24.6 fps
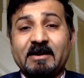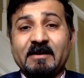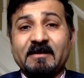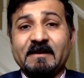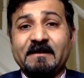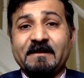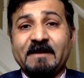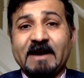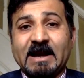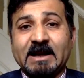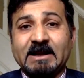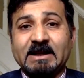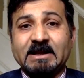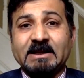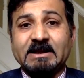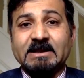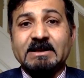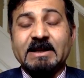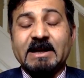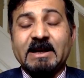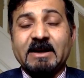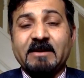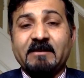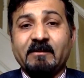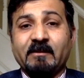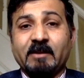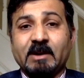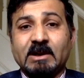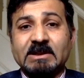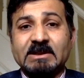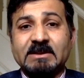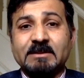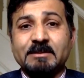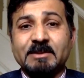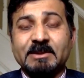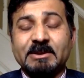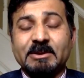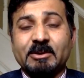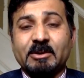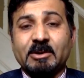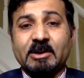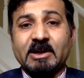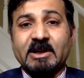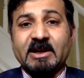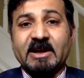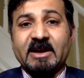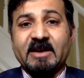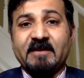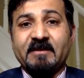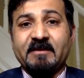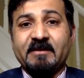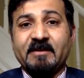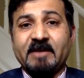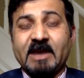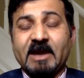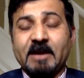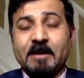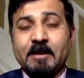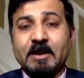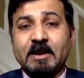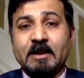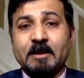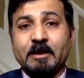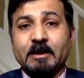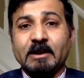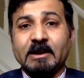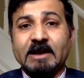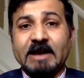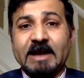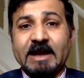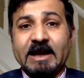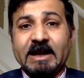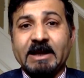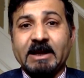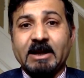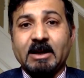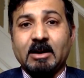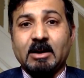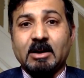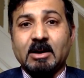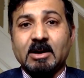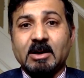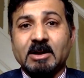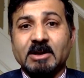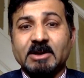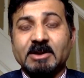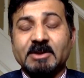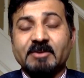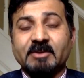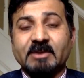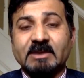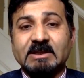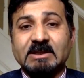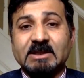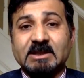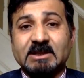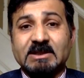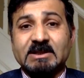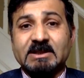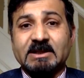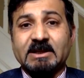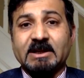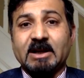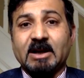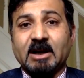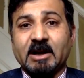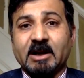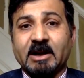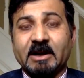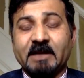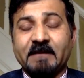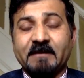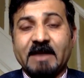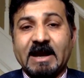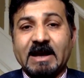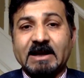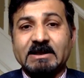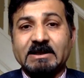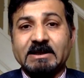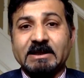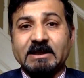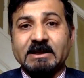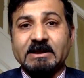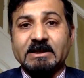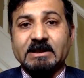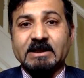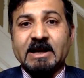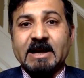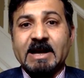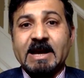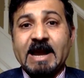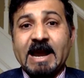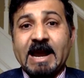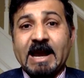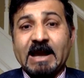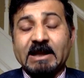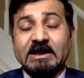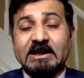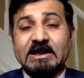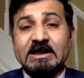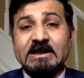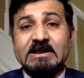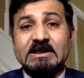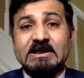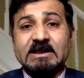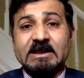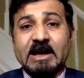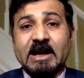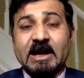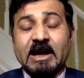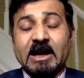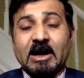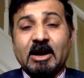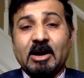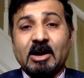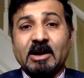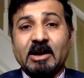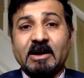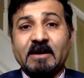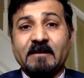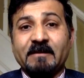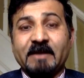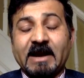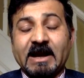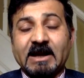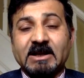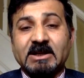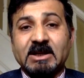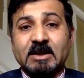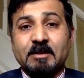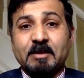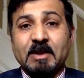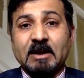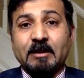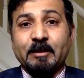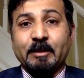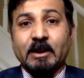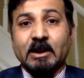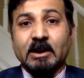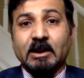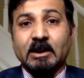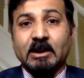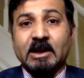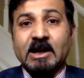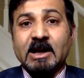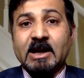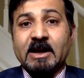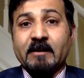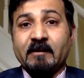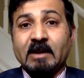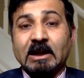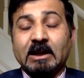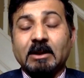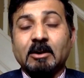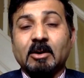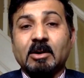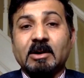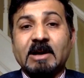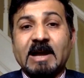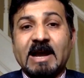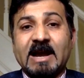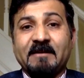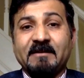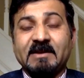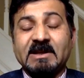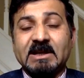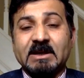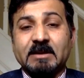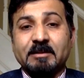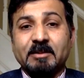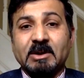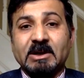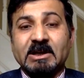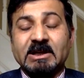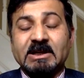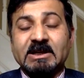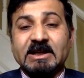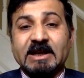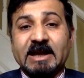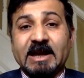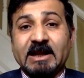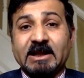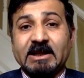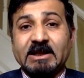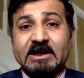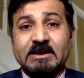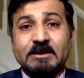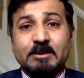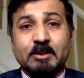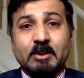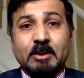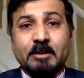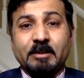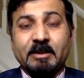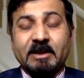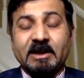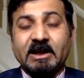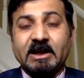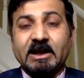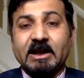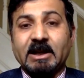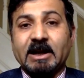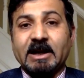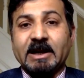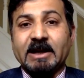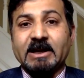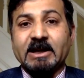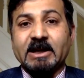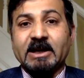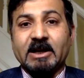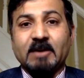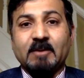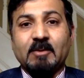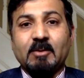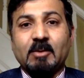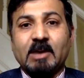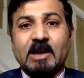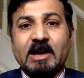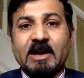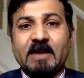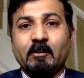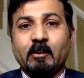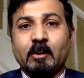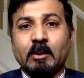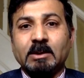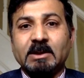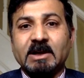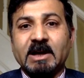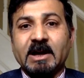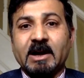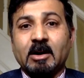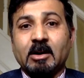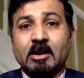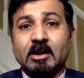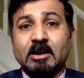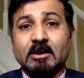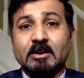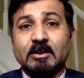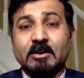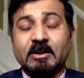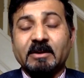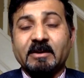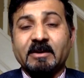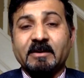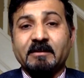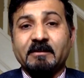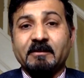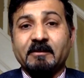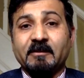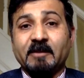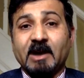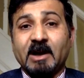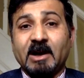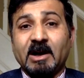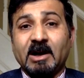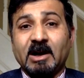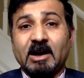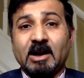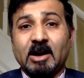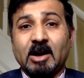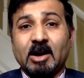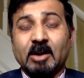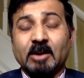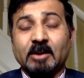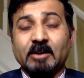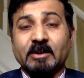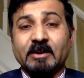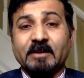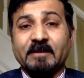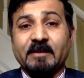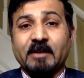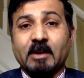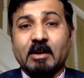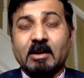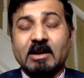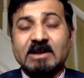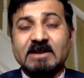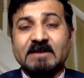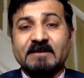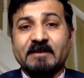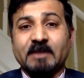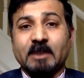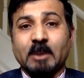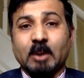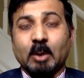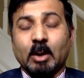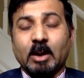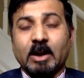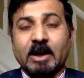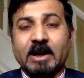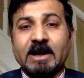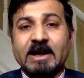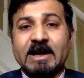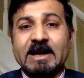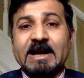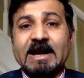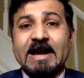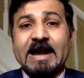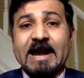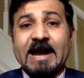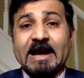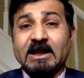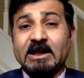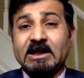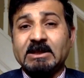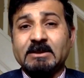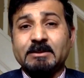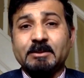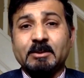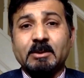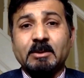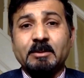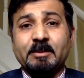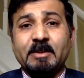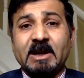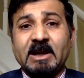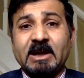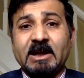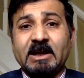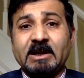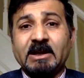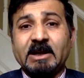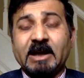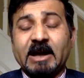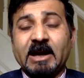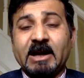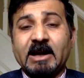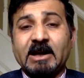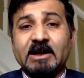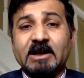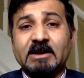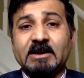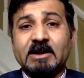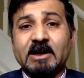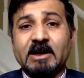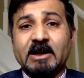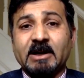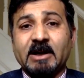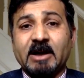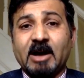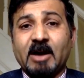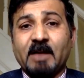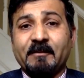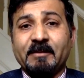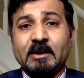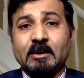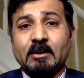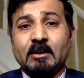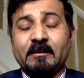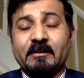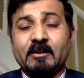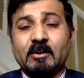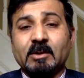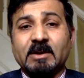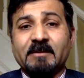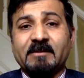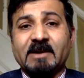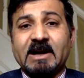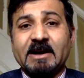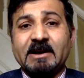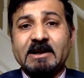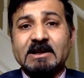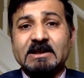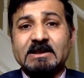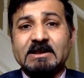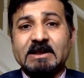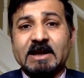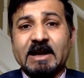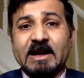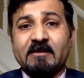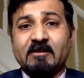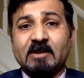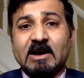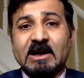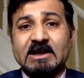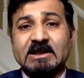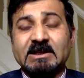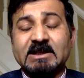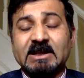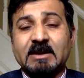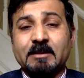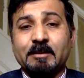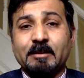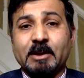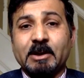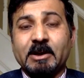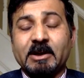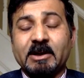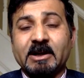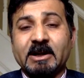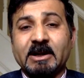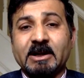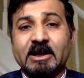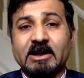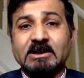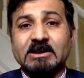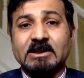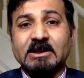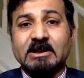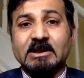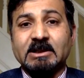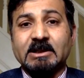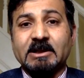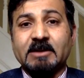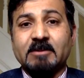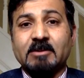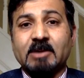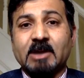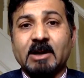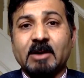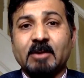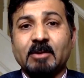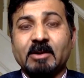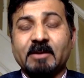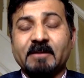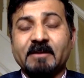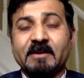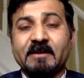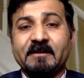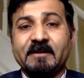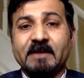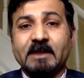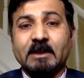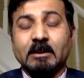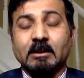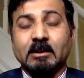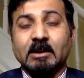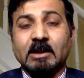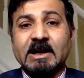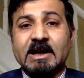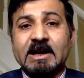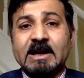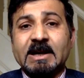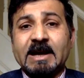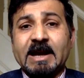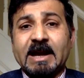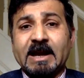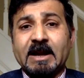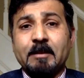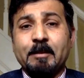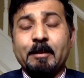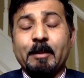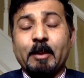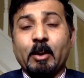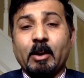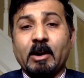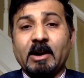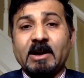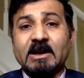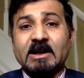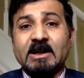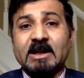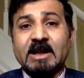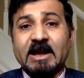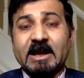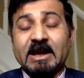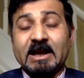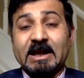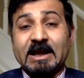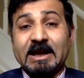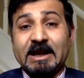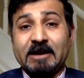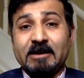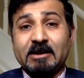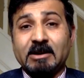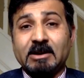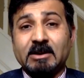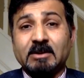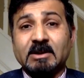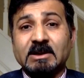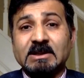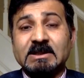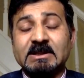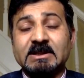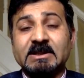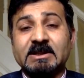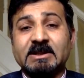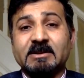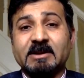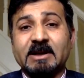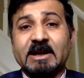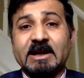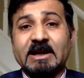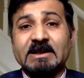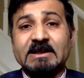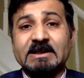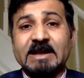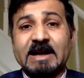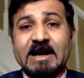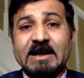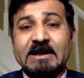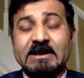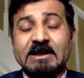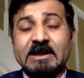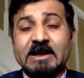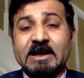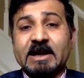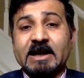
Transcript: of the fact is that vast majority of uh, people in our countries are still uninfected, and these uh, uninfected people will not have the immunity, and these would be like uh, dry wood onto the uh, uh, onto the forest floor, and this would be uh, a fuel for the virus, and virus keep burning until it run out of the fuel. An important thing here to consider is that,